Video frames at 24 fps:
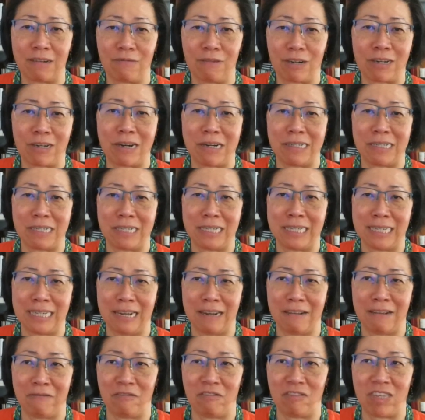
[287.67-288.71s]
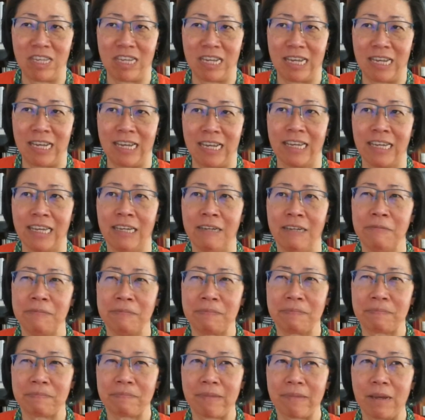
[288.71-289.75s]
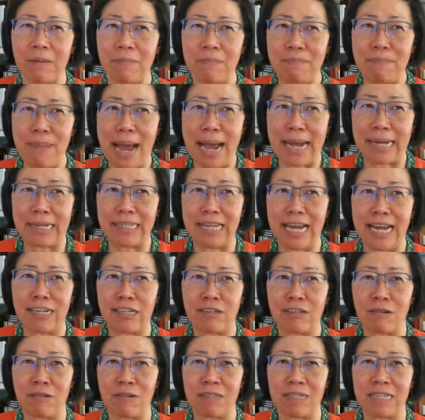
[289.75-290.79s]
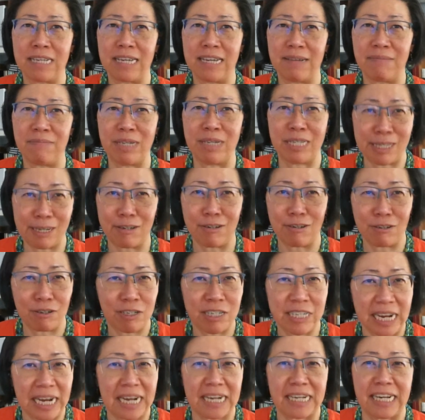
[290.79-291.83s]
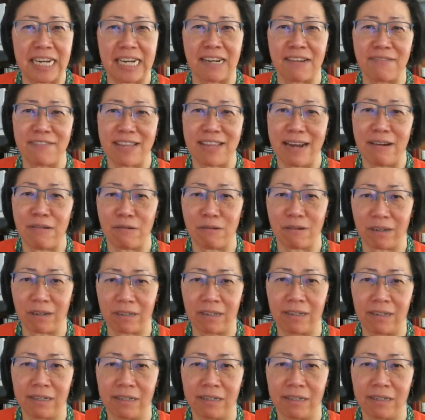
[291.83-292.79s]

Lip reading: regardless of the backlash or the misunderstanding of that work.